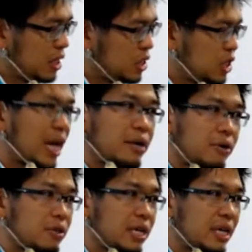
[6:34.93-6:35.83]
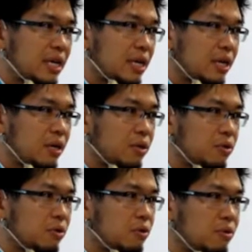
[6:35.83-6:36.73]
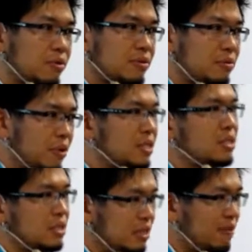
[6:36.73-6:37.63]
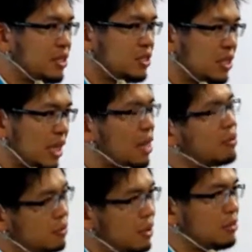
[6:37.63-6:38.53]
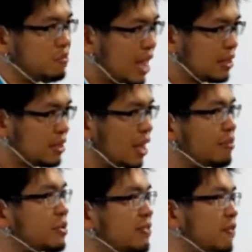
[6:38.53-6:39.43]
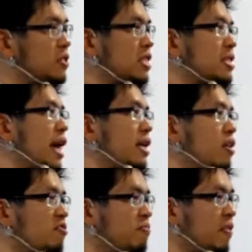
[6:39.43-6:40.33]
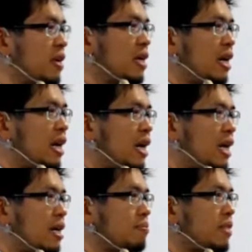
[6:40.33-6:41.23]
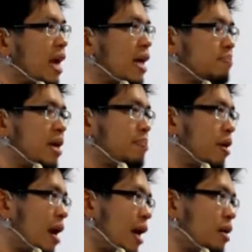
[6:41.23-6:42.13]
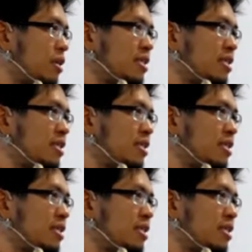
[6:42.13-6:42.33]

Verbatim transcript: Chad Hurley, who was eventually, well, at the time he was the first designer um, that PayPal hired.